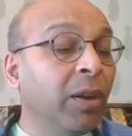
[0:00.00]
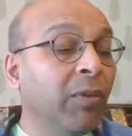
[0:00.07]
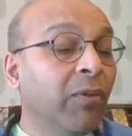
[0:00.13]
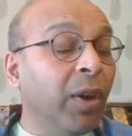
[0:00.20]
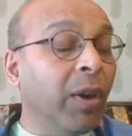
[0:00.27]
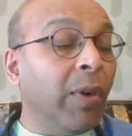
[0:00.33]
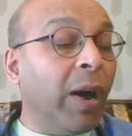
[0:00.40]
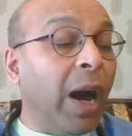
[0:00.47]

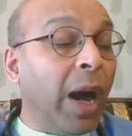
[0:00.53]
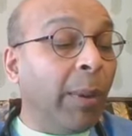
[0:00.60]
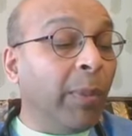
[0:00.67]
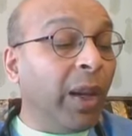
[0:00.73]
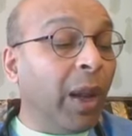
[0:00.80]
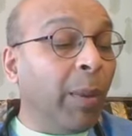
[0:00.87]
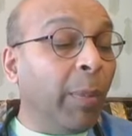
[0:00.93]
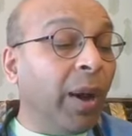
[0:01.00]
we have
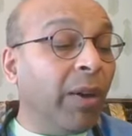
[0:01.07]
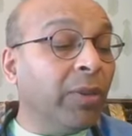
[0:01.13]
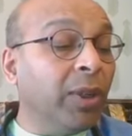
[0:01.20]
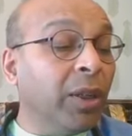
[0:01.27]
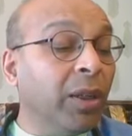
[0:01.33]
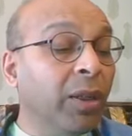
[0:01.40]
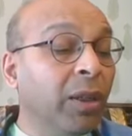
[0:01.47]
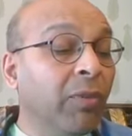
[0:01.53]
amla
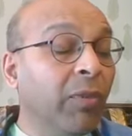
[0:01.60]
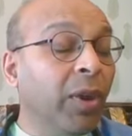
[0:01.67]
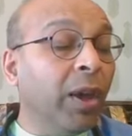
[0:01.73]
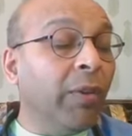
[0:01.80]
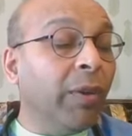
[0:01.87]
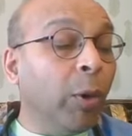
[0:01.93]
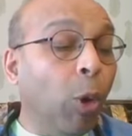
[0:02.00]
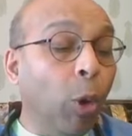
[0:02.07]
powder, we
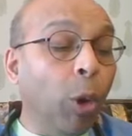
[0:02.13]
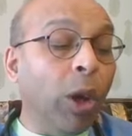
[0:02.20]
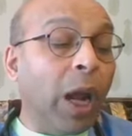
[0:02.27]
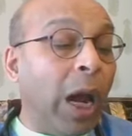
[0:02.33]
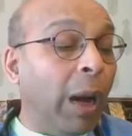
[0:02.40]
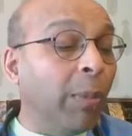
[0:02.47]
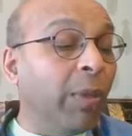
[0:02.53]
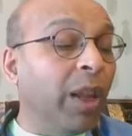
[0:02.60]
have a whole
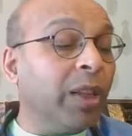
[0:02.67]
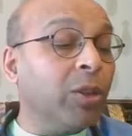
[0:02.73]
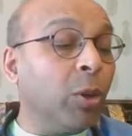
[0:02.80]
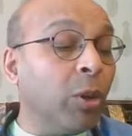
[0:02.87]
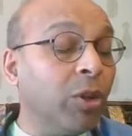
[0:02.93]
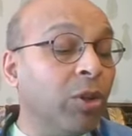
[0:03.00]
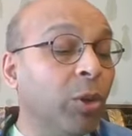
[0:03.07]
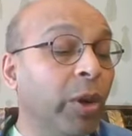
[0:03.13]
amlas
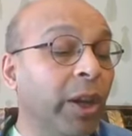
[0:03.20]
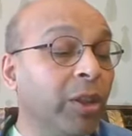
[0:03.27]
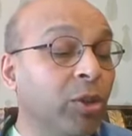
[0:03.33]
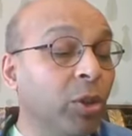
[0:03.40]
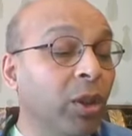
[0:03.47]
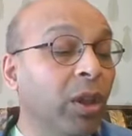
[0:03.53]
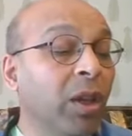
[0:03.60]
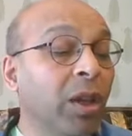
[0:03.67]
also
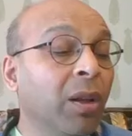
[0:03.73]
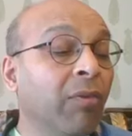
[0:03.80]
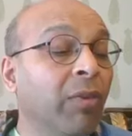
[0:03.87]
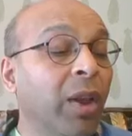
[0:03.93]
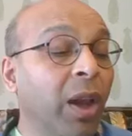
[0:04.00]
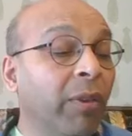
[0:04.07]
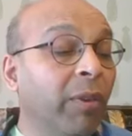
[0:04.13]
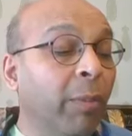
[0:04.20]
actually, we
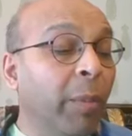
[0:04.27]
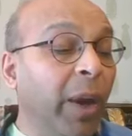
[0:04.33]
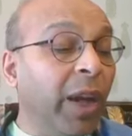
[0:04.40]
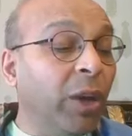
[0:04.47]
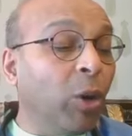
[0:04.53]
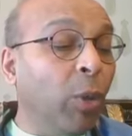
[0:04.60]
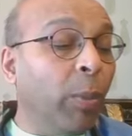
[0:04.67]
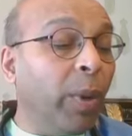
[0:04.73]
have a
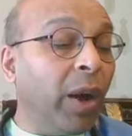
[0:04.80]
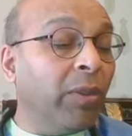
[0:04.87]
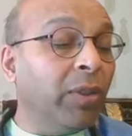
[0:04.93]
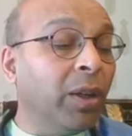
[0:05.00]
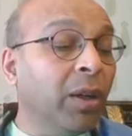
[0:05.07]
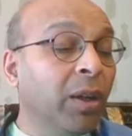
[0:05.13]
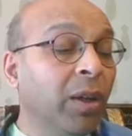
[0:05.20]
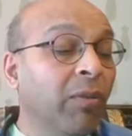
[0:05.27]
mango
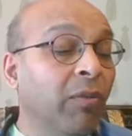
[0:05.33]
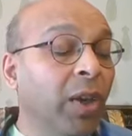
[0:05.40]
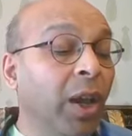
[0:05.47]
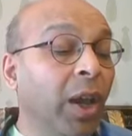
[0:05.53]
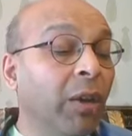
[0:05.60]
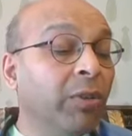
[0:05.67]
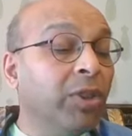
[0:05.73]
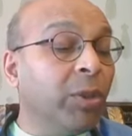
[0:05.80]
powder, we
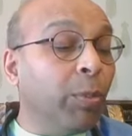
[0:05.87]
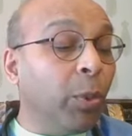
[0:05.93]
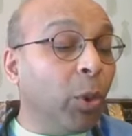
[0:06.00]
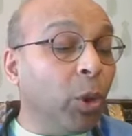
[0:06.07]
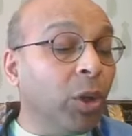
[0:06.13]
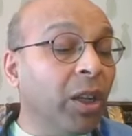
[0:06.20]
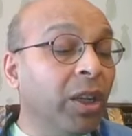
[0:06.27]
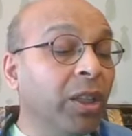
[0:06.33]
have
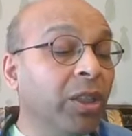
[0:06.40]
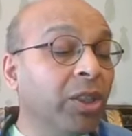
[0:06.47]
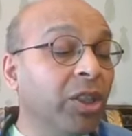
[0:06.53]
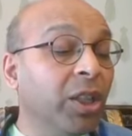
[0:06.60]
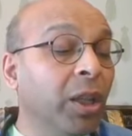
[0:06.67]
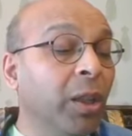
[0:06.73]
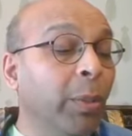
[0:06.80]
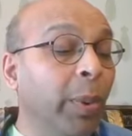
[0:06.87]
chipotle
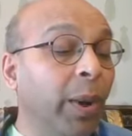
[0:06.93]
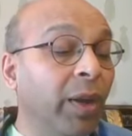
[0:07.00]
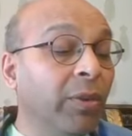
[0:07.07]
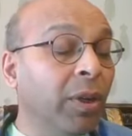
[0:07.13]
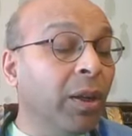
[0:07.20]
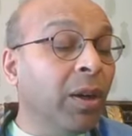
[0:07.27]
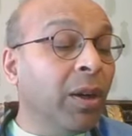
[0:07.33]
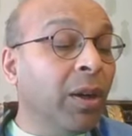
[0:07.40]
chili
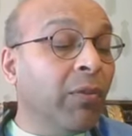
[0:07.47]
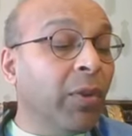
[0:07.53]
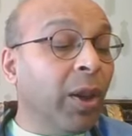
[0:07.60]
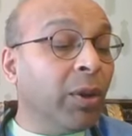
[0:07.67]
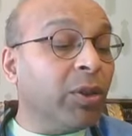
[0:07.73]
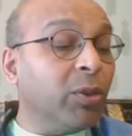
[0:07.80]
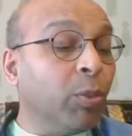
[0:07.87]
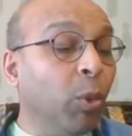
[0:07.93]
powder, we
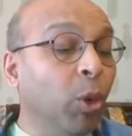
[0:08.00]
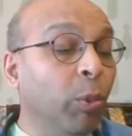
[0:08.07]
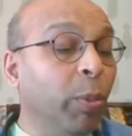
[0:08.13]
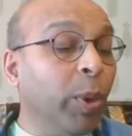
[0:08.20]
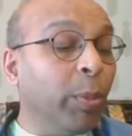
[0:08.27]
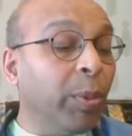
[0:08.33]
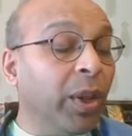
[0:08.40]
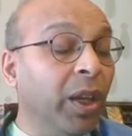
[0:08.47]
have smoked
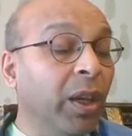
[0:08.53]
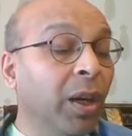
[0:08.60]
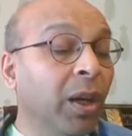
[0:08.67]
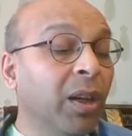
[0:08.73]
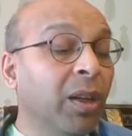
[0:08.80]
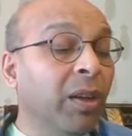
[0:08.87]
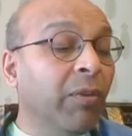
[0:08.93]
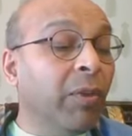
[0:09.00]

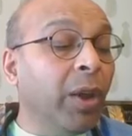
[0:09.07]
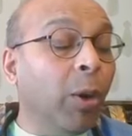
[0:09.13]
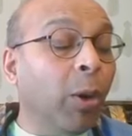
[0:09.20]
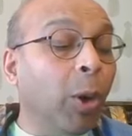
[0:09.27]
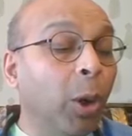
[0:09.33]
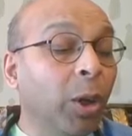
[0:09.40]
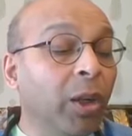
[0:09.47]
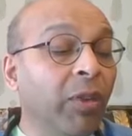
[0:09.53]
paprika, we have
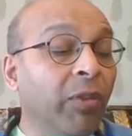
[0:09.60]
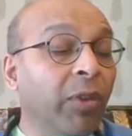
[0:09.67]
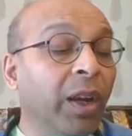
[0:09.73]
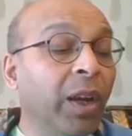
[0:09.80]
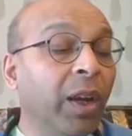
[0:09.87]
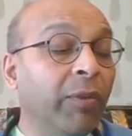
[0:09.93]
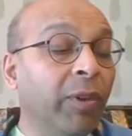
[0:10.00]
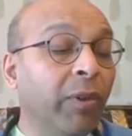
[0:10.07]
all different
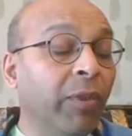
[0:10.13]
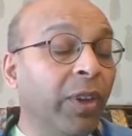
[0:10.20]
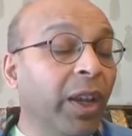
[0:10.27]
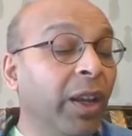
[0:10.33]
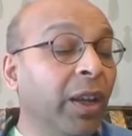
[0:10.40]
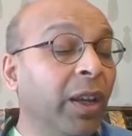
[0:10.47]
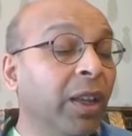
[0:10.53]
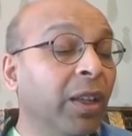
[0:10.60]
type of
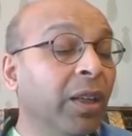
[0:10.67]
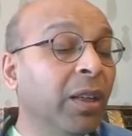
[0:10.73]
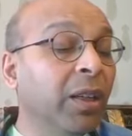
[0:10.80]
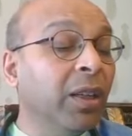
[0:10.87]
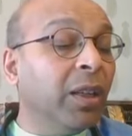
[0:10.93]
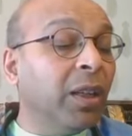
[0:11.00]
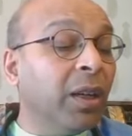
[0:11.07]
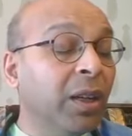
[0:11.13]
Indian
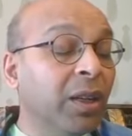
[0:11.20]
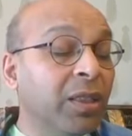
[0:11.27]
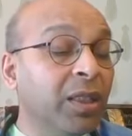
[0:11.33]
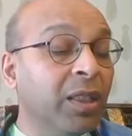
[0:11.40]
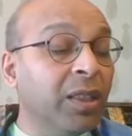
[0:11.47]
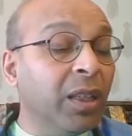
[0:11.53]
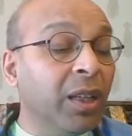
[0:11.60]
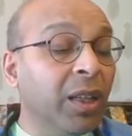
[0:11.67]

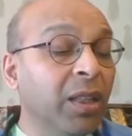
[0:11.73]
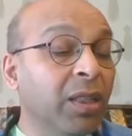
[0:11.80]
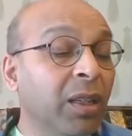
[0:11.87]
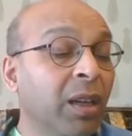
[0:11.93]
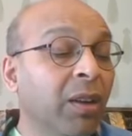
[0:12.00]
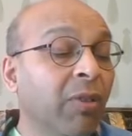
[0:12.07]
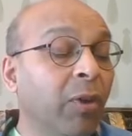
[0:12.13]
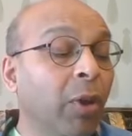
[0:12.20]
seasonings,
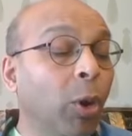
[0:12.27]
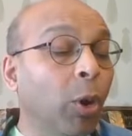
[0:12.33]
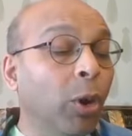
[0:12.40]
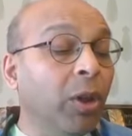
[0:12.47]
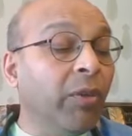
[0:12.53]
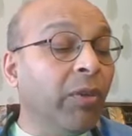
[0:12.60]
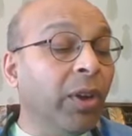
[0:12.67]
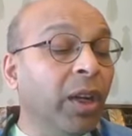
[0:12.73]
we have
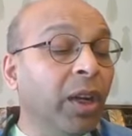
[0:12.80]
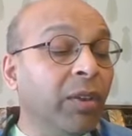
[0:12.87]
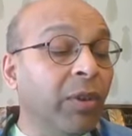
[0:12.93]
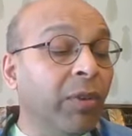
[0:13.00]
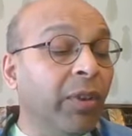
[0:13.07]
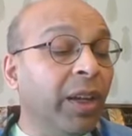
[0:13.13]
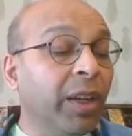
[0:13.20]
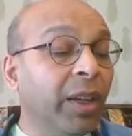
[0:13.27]
all different types
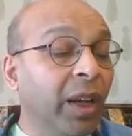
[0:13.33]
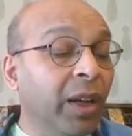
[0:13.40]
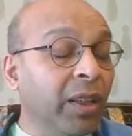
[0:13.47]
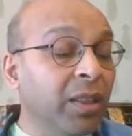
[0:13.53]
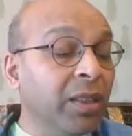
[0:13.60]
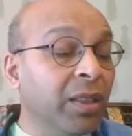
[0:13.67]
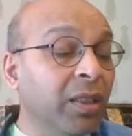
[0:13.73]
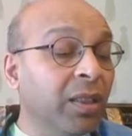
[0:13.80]
of
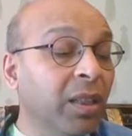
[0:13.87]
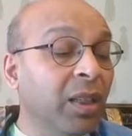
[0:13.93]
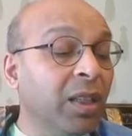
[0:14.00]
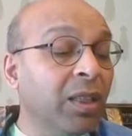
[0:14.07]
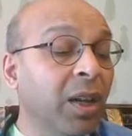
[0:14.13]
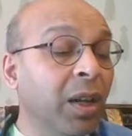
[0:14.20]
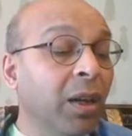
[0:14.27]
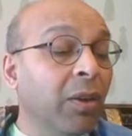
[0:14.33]
Italian
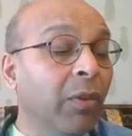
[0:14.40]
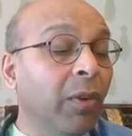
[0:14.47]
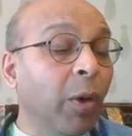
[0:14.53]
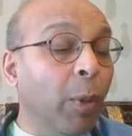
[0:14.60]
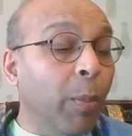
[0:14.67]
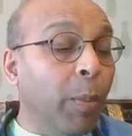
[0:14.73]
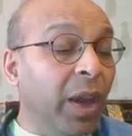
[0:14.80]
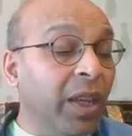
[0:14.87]
seasonings, we
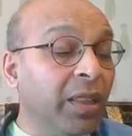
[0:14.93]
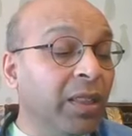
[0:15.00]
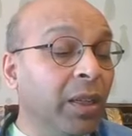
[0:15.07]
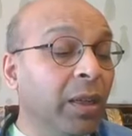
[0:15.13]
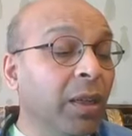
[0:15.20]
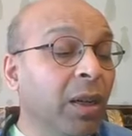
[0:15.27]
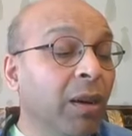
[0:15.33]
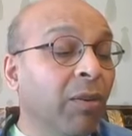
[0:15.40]
have
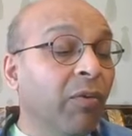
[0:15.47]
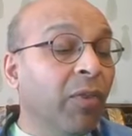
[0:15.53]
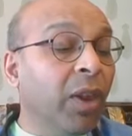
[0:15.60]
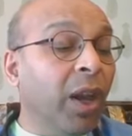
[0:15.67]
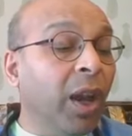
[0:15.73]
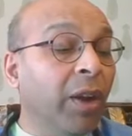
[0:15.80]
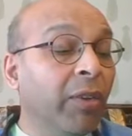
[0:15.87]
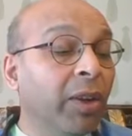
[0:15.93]
basil, we
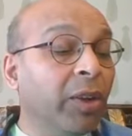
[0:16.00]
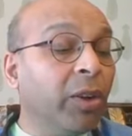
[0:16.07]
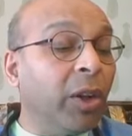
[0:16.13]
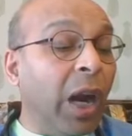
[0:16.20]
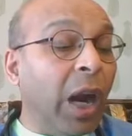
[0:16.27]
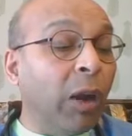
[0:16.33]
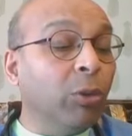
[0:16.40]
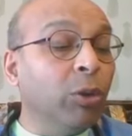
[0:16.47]
have a
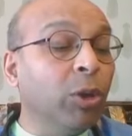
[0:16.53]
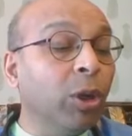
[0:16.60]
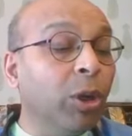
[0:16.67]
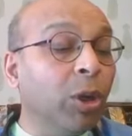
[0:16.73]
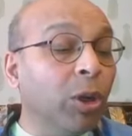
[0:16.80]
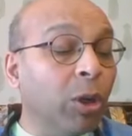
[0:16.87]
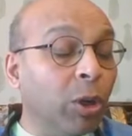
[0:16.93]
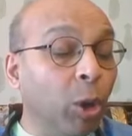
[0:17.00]
ground
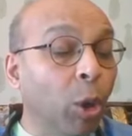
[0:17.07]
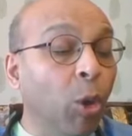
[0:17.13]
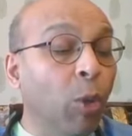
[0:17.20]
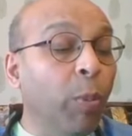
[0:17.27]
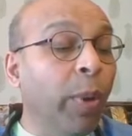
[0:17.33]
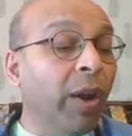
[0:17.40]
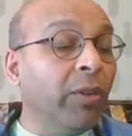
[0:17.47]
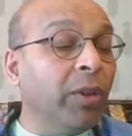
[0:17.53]

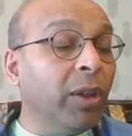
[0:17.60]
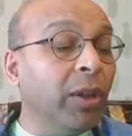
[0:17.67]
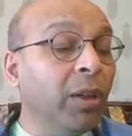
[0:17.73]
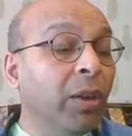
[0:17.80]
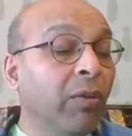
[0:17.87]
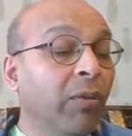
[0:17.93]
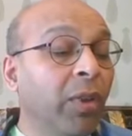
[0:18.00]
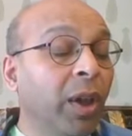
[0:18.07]
clove
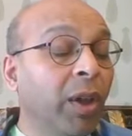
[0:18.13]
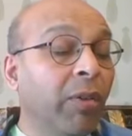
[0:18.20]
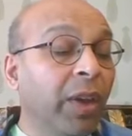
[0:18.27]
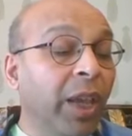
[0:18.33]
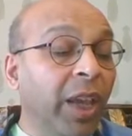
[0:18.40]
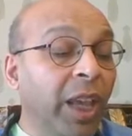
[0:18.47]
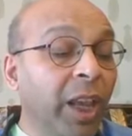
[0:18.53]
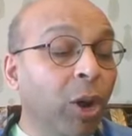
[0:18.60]
powder, we have
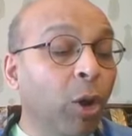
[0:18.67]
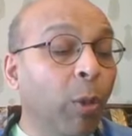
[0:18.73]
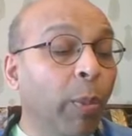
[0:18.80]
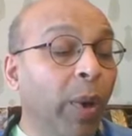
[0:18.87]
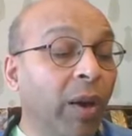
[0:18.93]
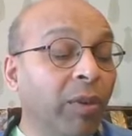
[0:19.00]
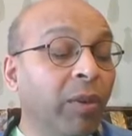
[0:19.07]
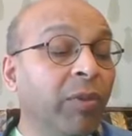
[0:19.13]
Eno
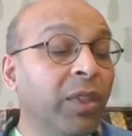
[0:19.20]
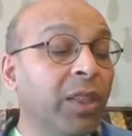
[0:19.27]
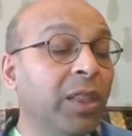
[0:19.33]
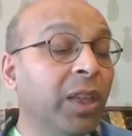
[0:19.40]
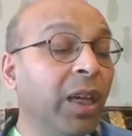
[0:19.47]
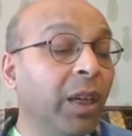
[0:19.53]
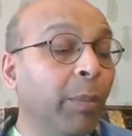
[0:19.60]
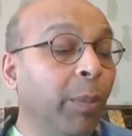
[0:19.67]
powder, which is
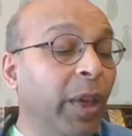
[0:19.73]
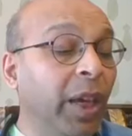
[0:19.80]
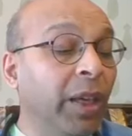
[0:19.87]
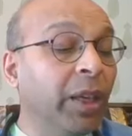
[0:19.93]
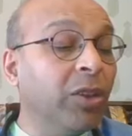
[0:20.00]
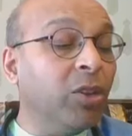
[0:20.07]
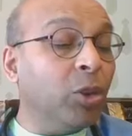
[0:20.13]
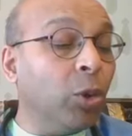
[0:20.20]
like a
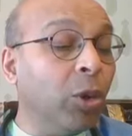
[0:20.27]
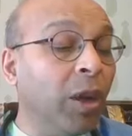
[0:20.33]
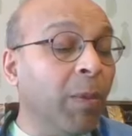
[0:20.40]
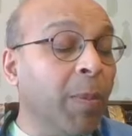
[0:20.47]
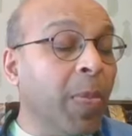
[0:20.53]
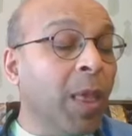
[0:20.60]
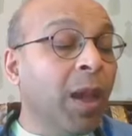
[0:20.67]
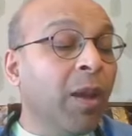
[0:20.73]
baking soda.